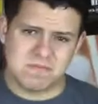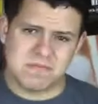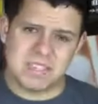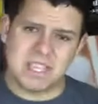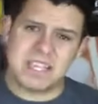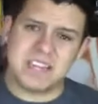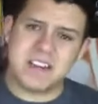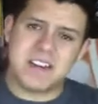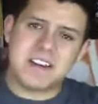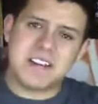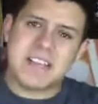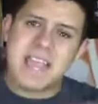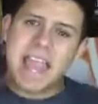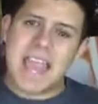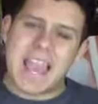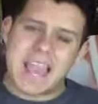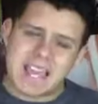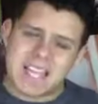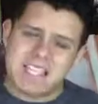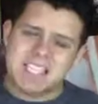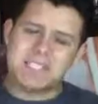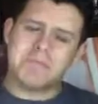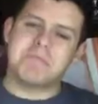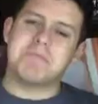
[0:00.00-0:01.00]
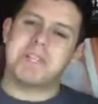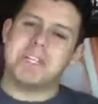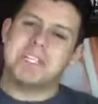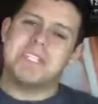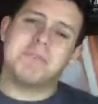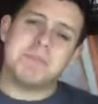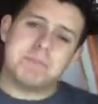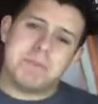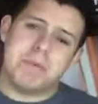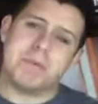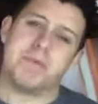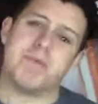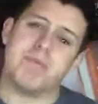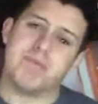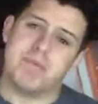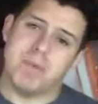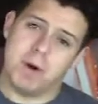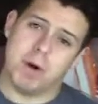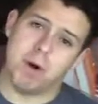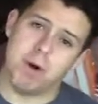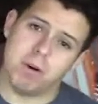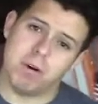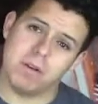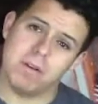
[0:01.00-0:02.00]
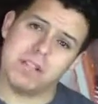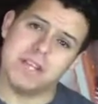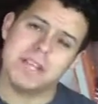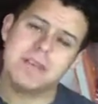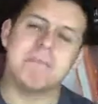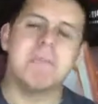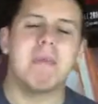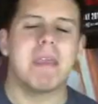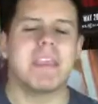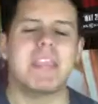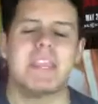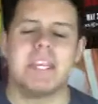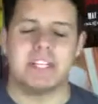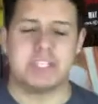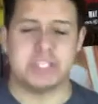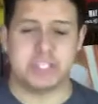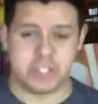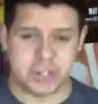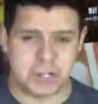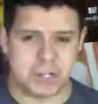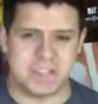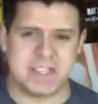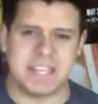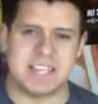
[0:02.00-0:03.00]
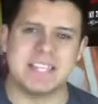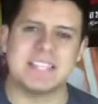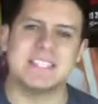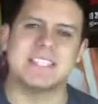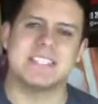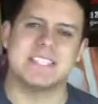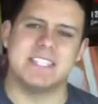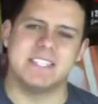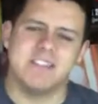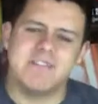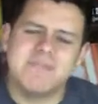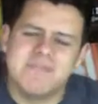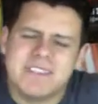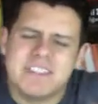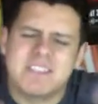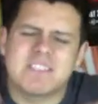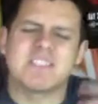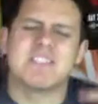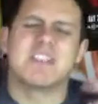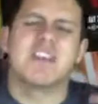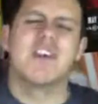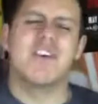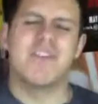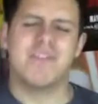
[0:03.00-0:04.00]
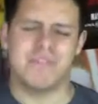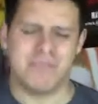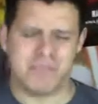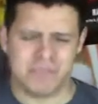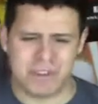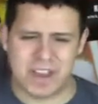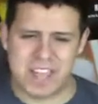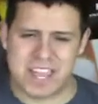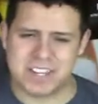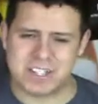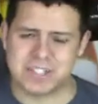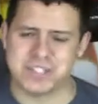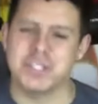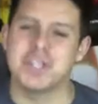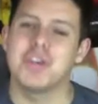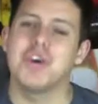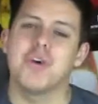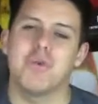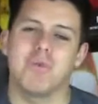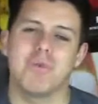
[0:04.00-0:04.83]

And our cast plays a big role in making sure that it still feels fresh.